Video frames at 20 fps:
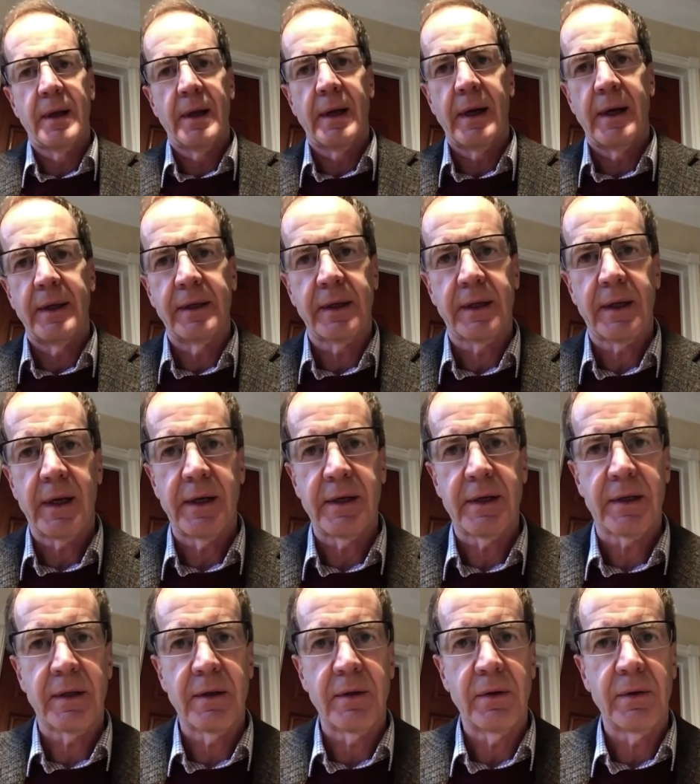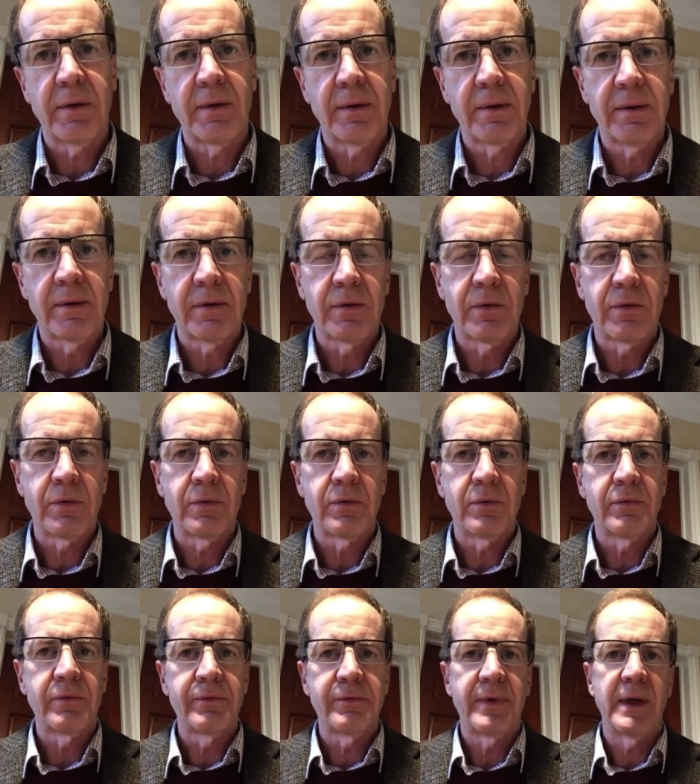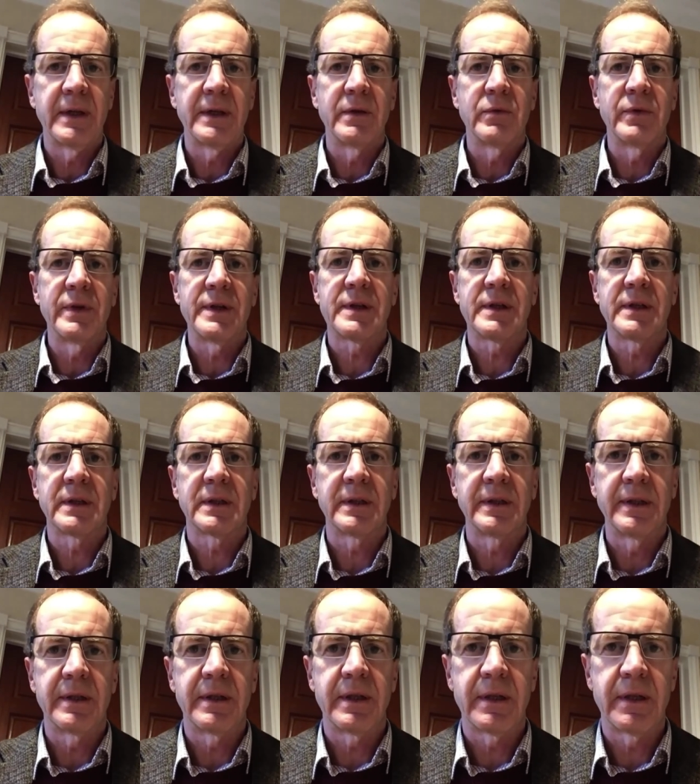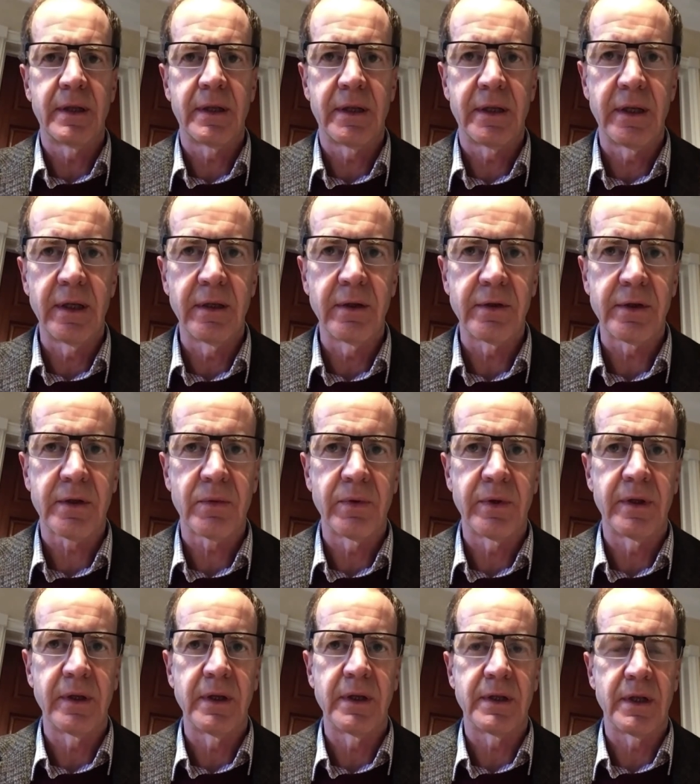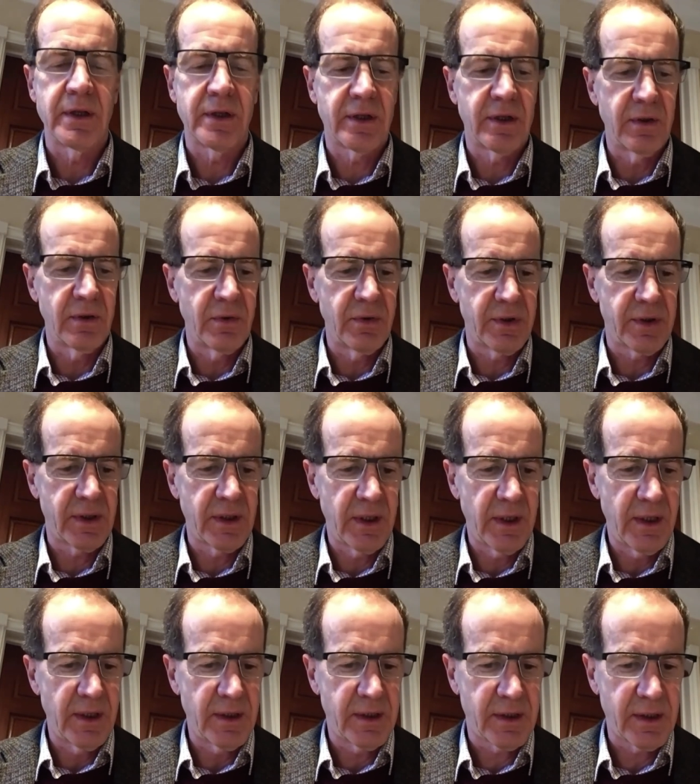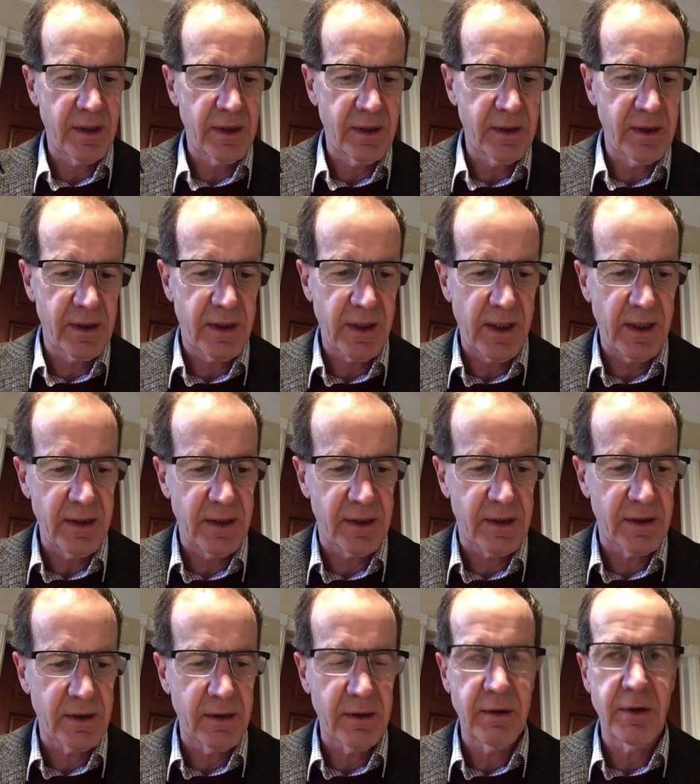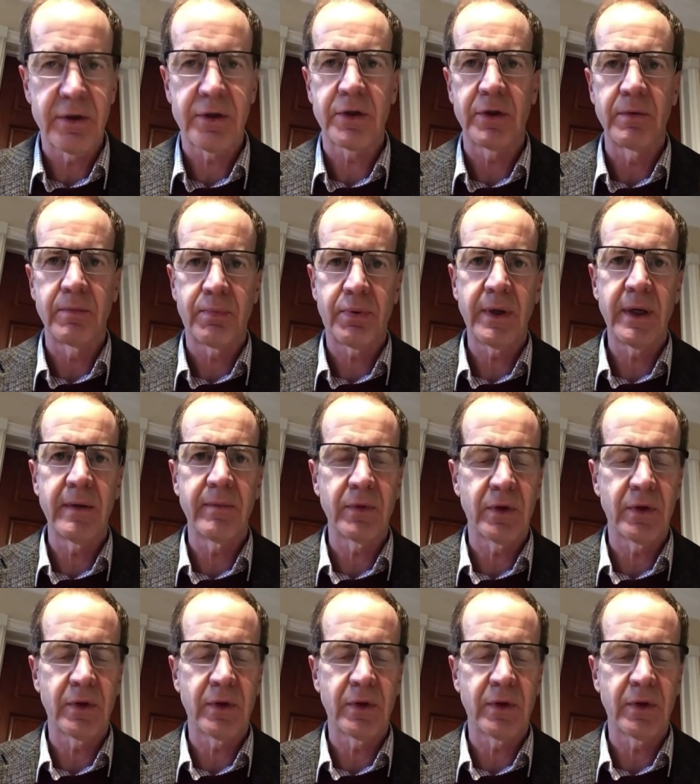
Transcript: And the case that fairly recently deals with these issues is the case, the Supreme